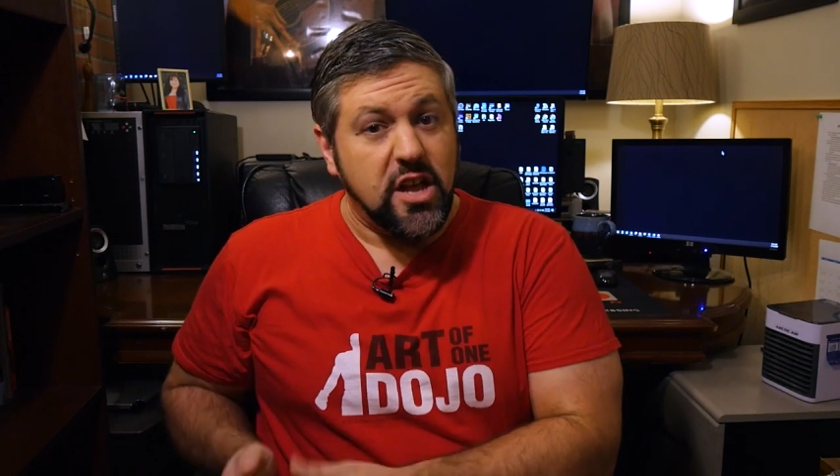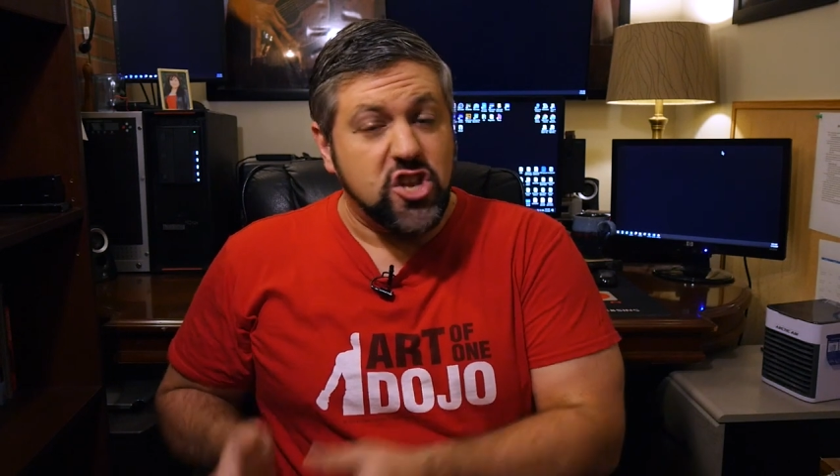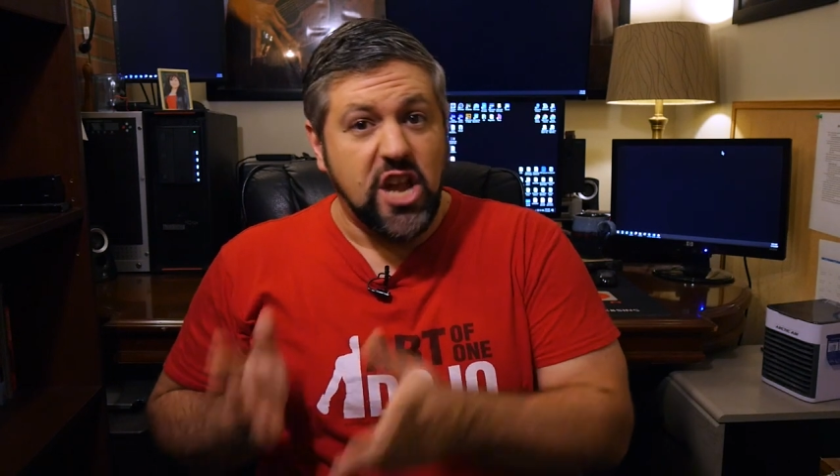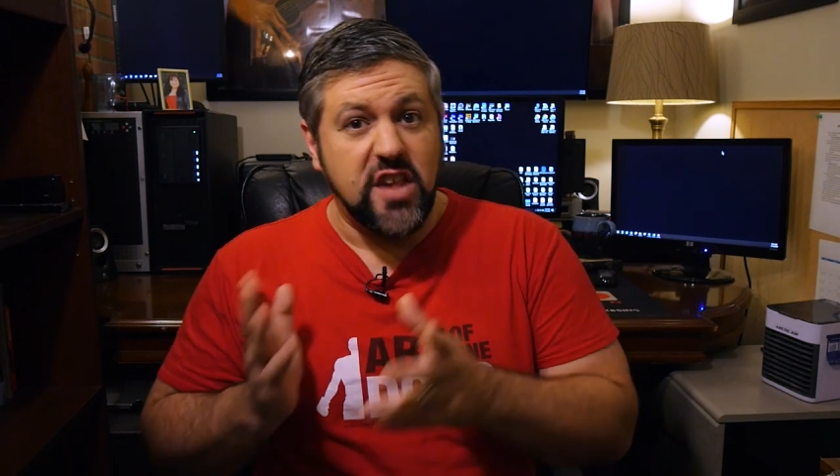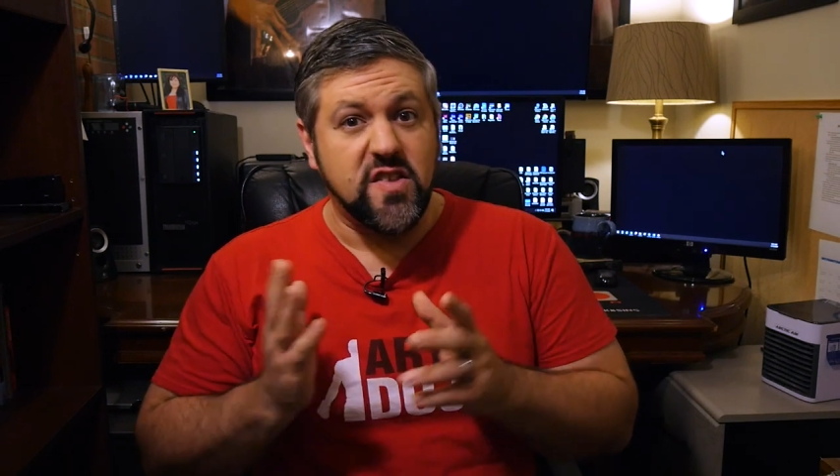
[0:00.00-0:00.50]

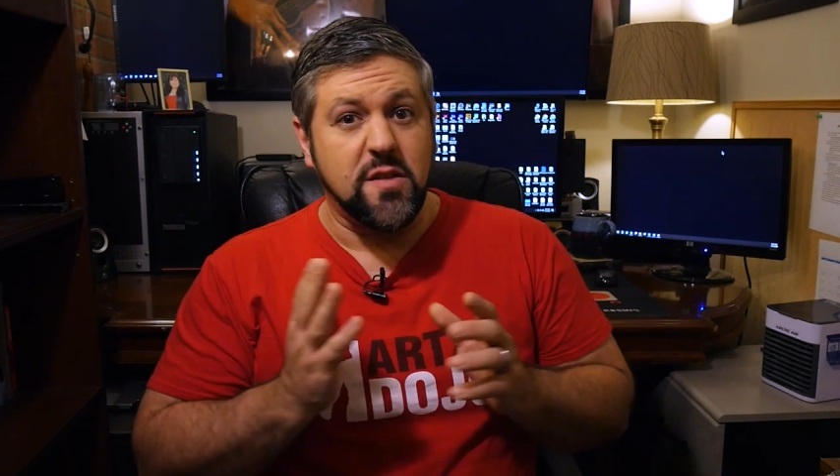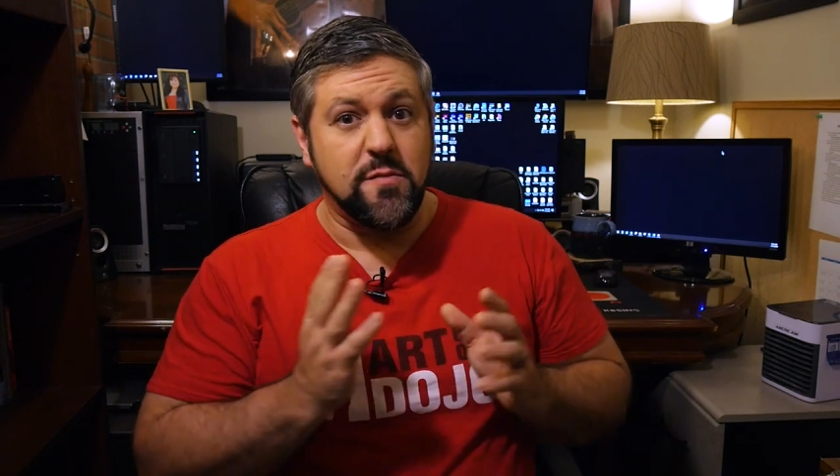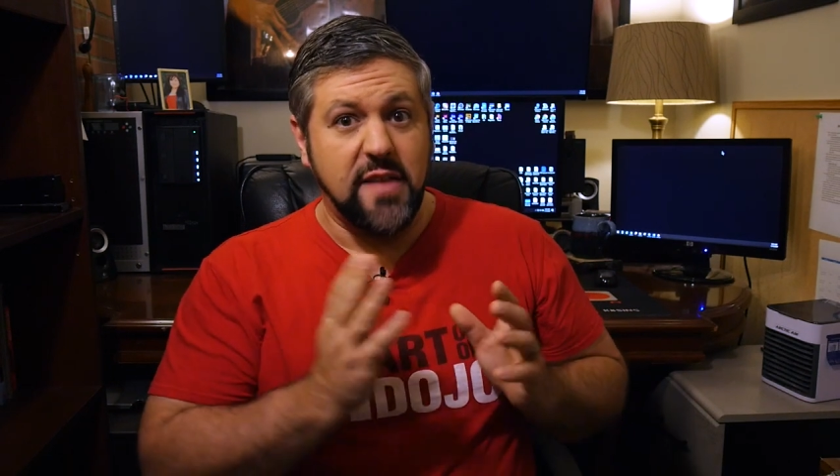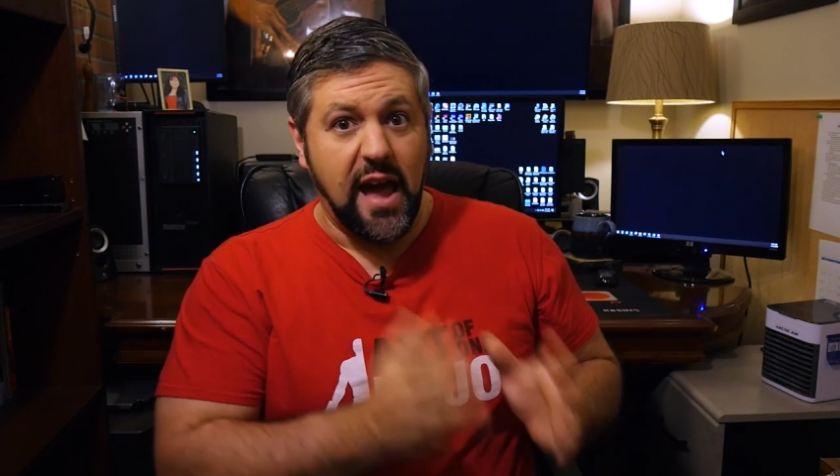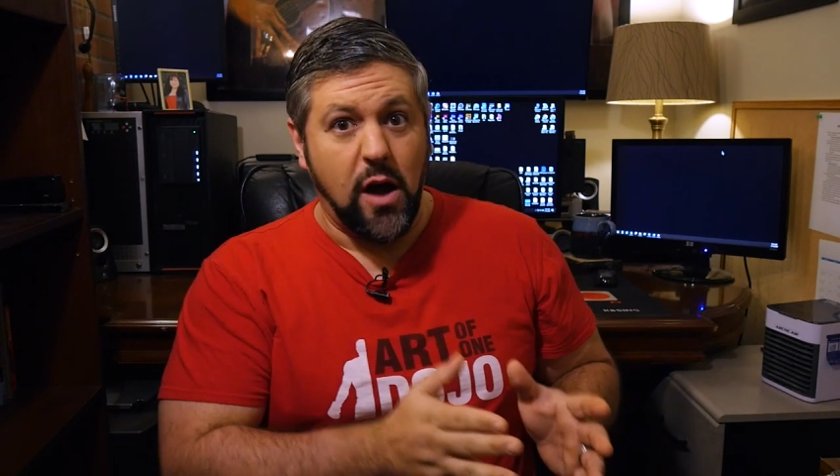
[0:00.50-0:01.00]
chasing
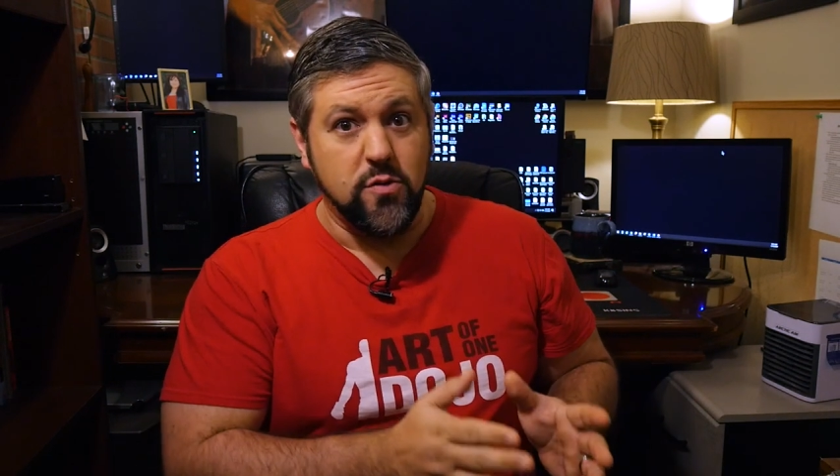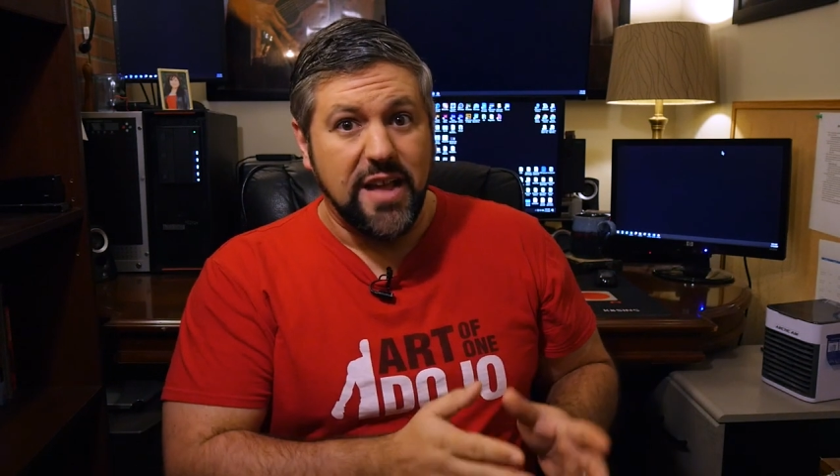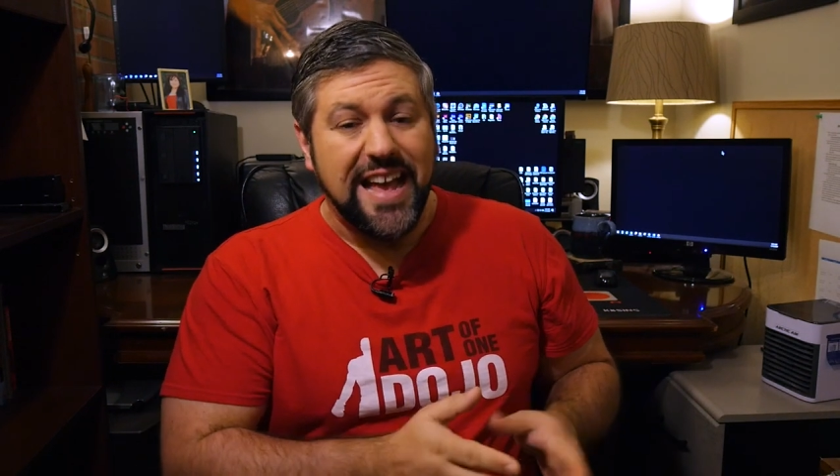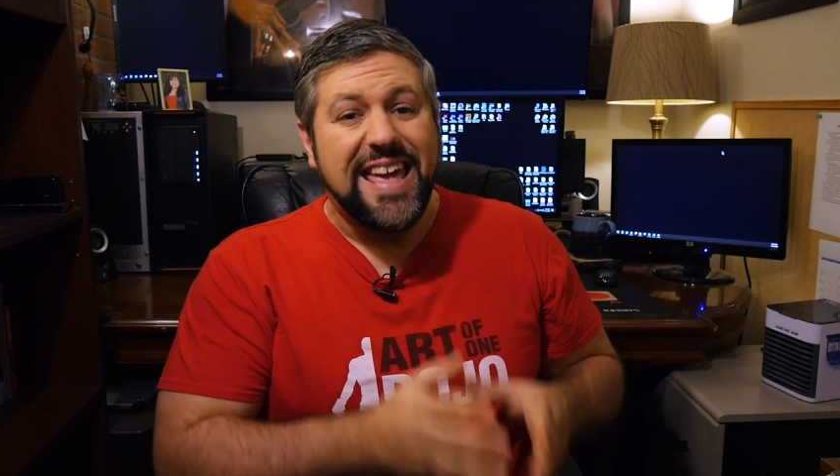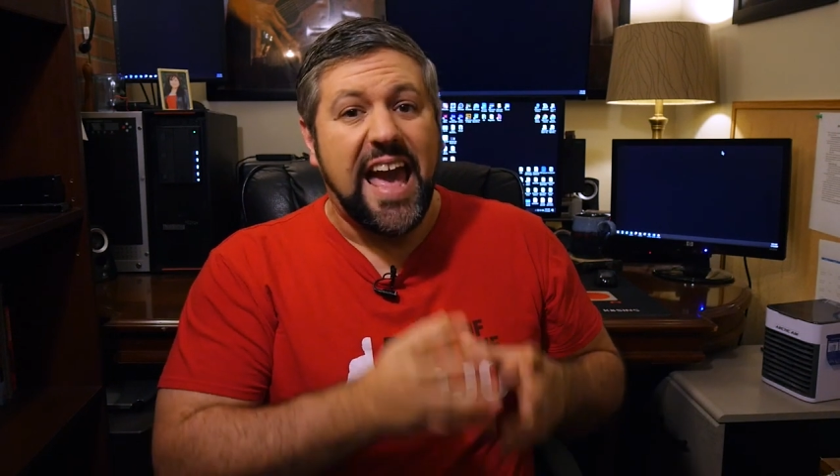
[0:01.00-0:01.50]
them down,
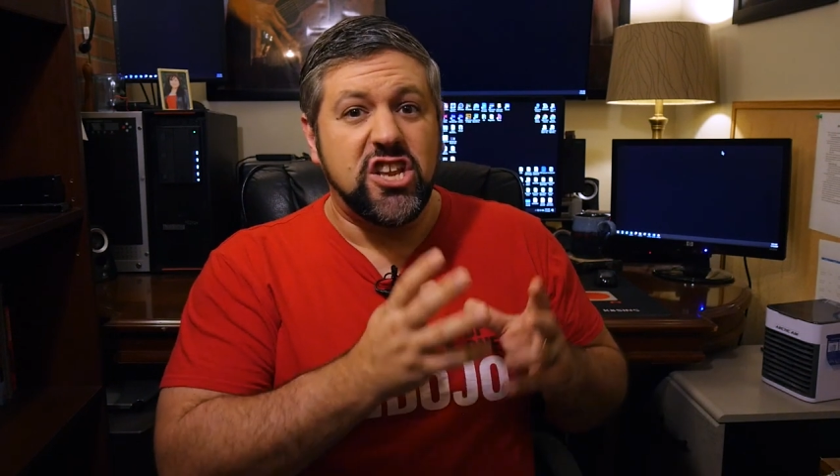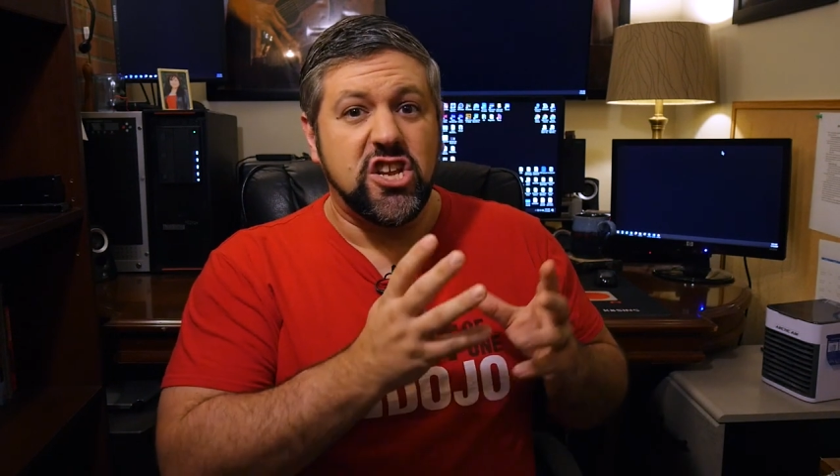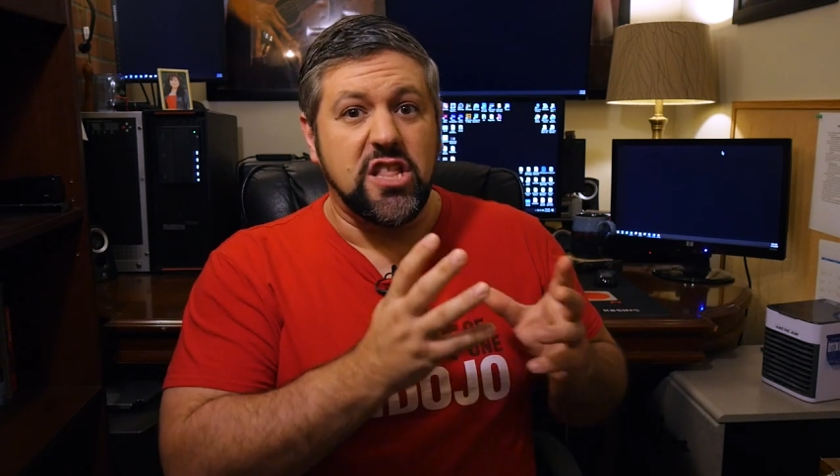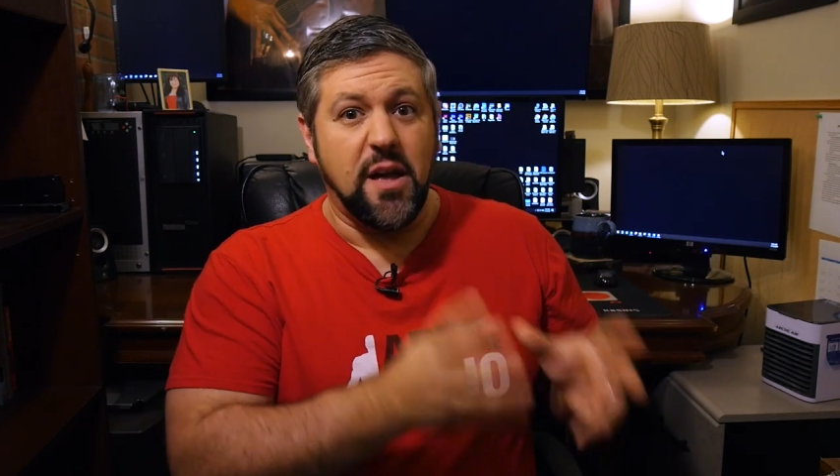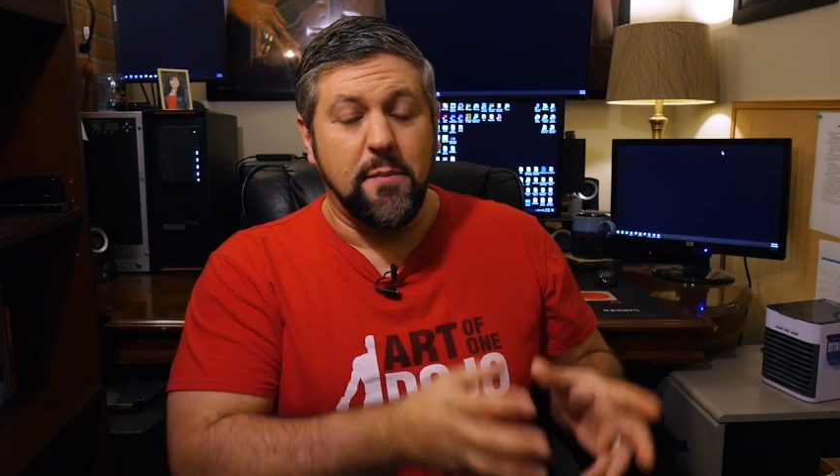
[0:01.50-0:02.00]

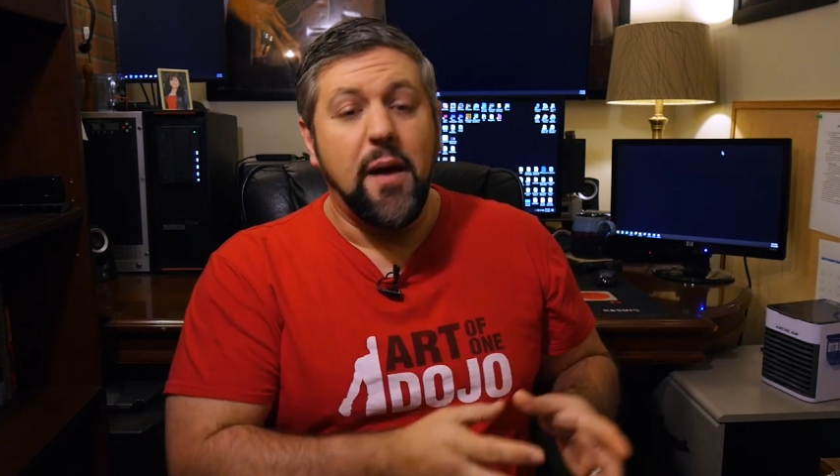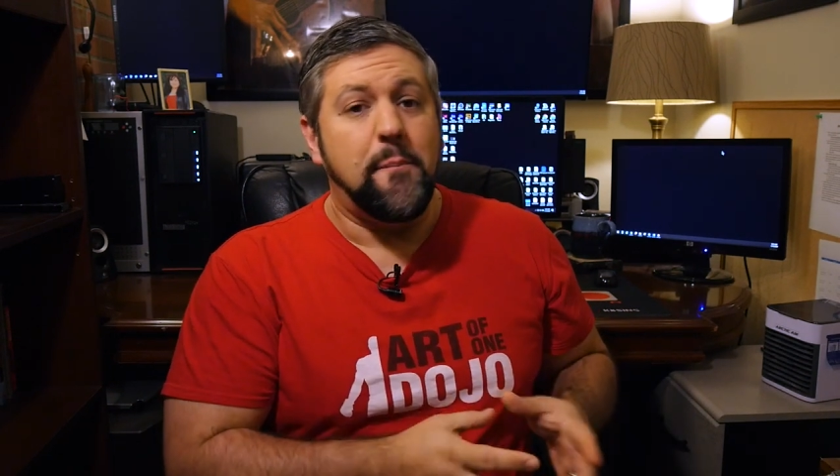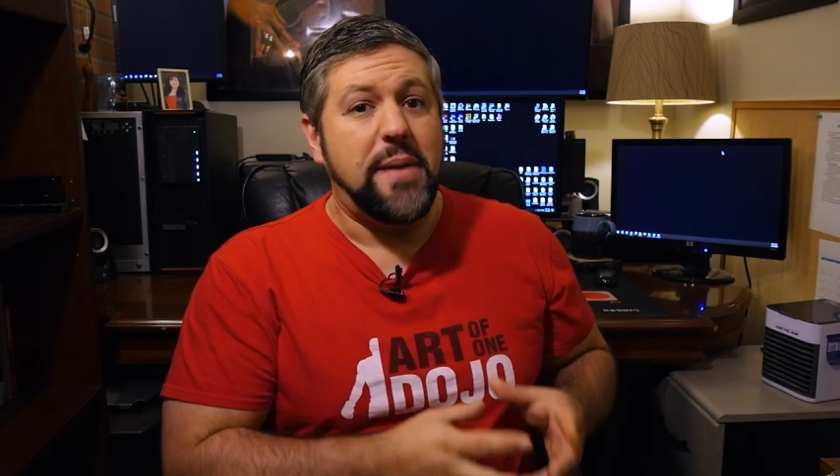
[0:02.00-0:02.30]
catching them,